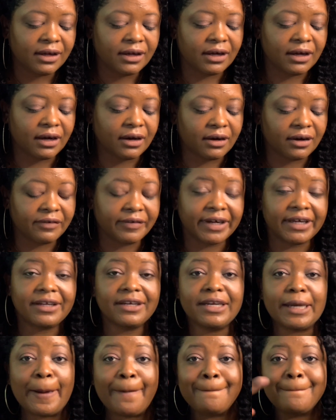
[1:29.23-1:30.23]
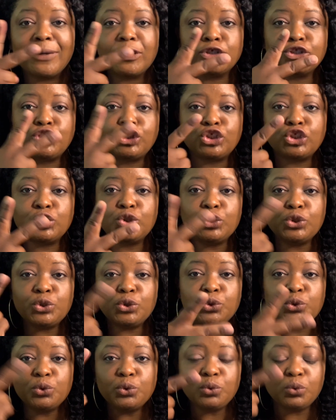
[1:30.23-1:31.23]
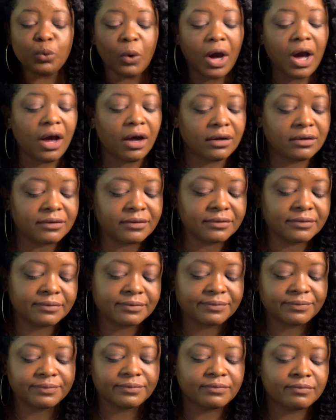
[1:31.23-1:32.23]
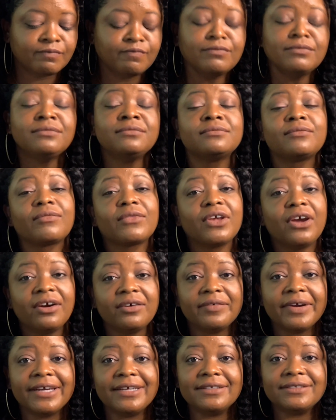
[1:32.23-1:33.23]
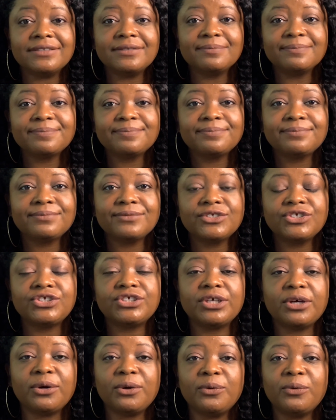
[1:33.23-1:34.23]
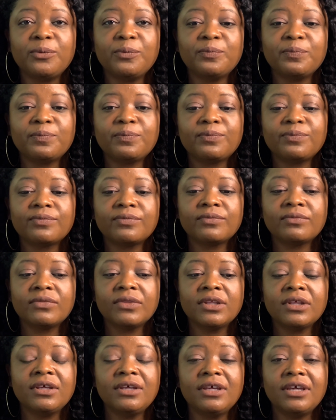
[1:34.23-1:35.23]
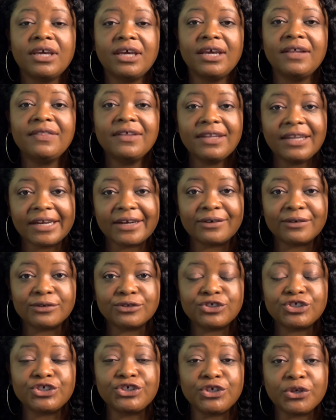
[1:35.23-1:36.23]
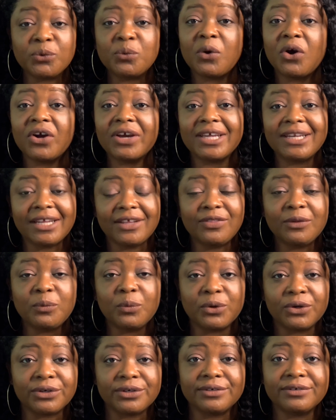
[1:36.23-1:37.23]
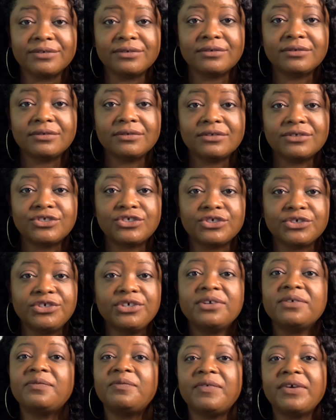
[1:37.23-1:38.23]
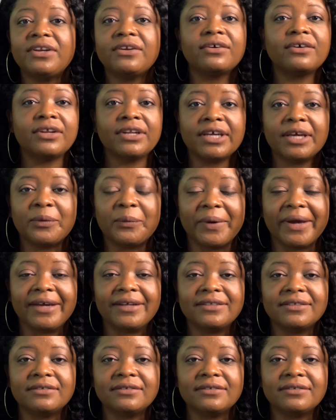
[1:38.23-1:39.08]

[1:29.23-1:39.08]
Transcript: All right, number 2. All right, so in the Narrows, you're walking in the water, so your feet are gonna get wet.